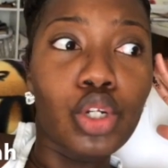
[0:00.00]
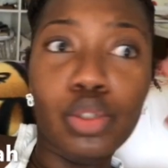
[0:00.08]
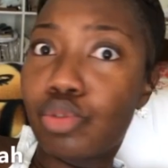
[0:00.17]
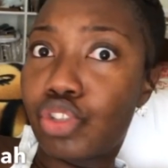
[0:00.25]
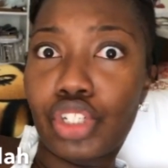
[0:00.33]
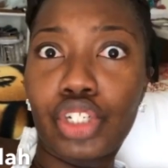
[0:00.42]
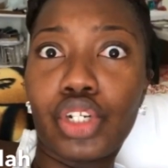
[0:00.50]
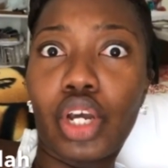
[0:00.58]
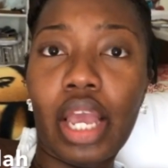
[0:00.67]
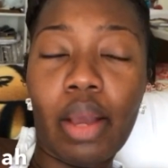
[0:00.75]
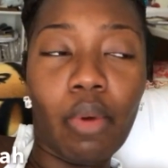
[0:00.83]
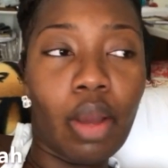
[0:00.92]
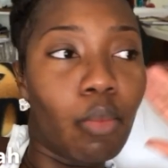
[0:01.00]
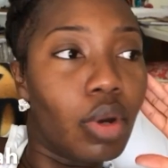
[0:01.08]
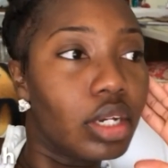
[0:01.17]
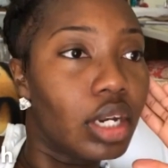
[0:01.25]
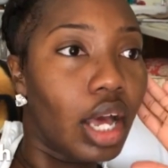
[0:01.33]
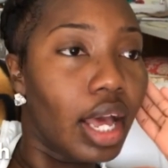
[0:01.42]
Gucci and
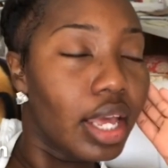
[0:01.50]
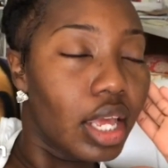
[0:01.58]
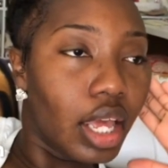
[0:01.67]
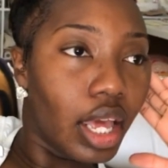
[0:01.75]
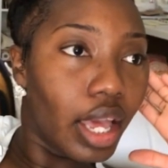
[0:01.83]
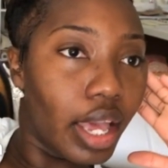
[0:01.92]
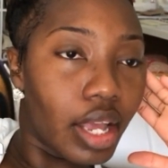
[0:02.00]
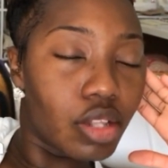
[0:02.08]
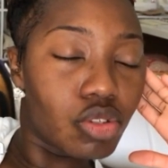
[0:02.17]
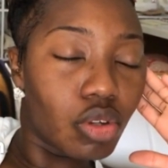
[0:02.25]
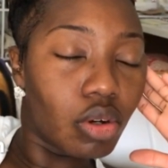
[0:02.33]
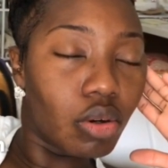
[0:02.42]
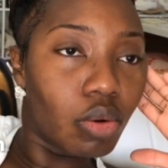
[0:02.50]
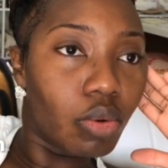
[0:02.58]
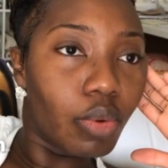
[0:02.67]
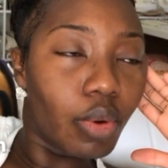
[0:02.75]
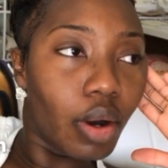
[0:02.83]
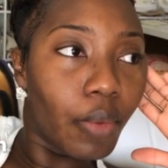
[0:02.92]
whatnot. And
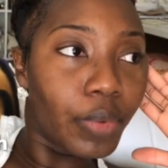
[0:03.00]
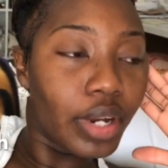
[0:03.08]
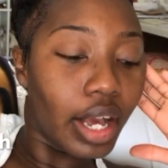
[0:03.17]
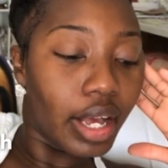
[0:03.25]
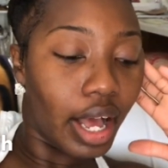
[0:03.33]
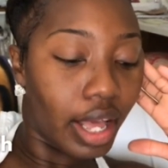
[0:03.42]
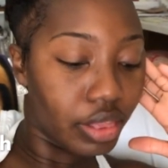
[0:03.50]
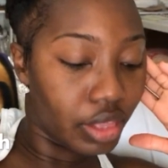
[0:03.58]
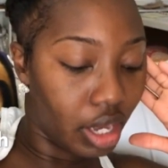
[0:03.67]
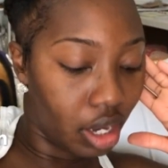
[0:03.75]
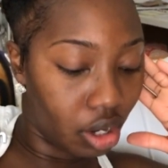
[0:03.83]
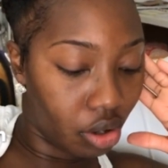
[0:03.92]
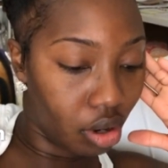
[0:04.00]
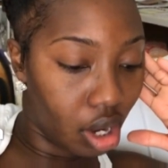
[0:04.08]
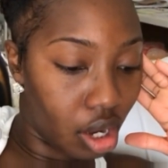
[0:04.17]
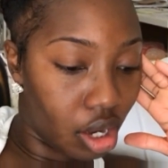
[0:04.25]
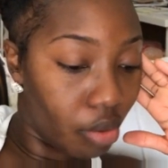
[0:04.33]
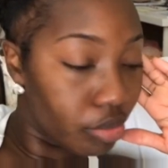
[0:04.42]
so when I got there,
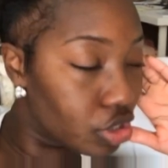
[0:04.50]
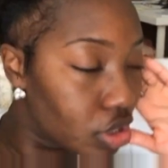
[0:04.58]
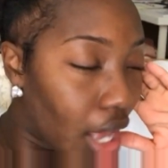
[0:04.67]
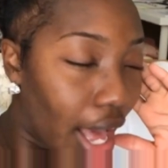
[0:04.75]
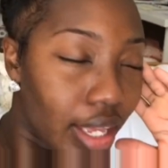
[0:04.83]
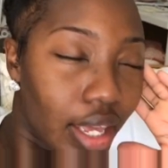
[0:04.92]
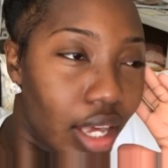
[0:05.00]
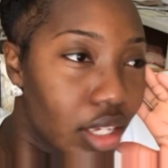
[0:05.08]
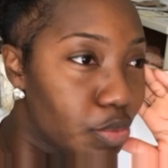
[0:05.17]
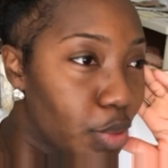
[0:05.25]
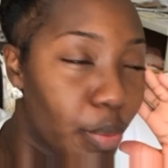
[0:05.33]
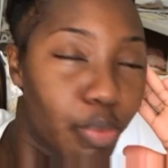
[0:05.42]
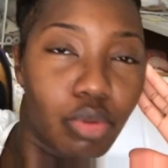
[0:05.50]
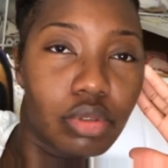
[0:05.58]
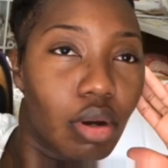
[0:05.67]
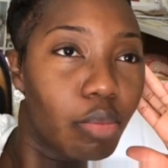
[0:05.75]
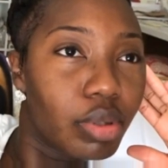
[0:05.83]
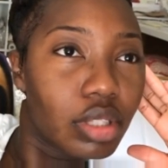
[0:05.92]
I guess people
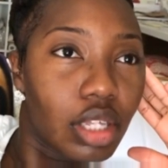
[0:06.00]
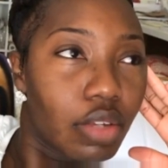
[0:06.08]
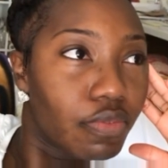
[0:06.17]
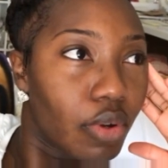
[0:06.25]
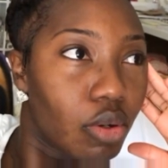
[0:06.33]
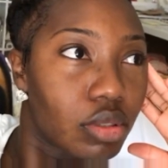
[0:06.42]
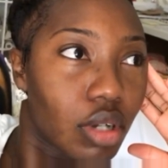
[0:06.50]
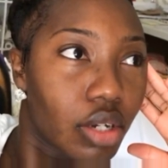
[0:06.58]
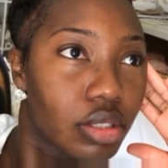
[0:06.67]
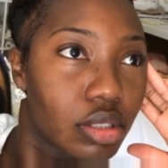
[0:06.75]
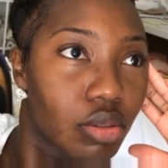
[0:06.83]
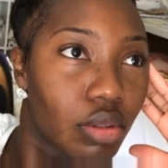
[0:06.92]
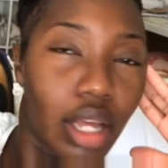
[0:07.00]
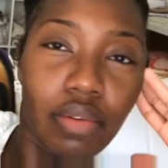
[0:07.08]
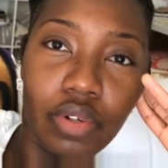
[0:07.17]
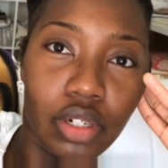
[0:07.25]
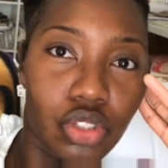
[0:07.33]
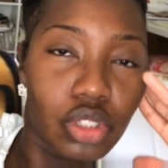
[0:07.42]
don't believe folks are still like
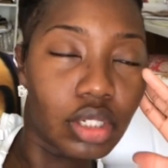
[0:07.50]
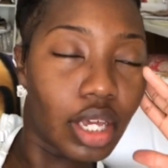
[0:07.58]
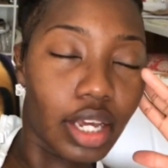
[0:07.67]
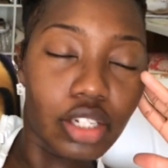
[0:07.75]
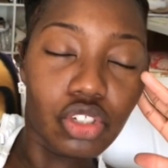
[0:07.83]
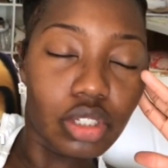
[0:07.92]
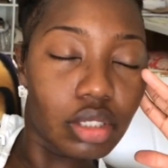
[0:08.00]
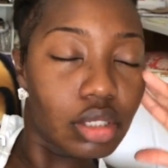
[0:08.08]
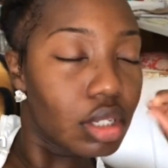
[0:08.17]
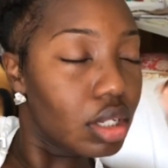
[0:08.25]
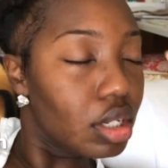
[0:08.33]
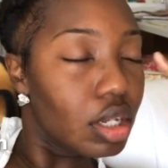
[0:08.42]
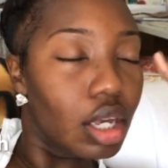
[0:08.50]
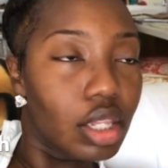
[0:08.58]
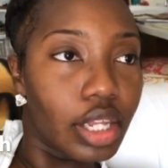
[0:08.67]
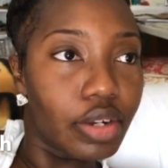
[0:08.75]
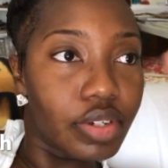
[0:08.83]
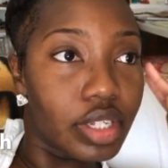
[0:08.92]
virgin. Like, it's just
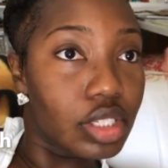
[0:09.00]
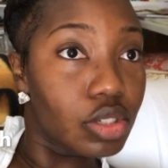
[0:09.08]
hilarious.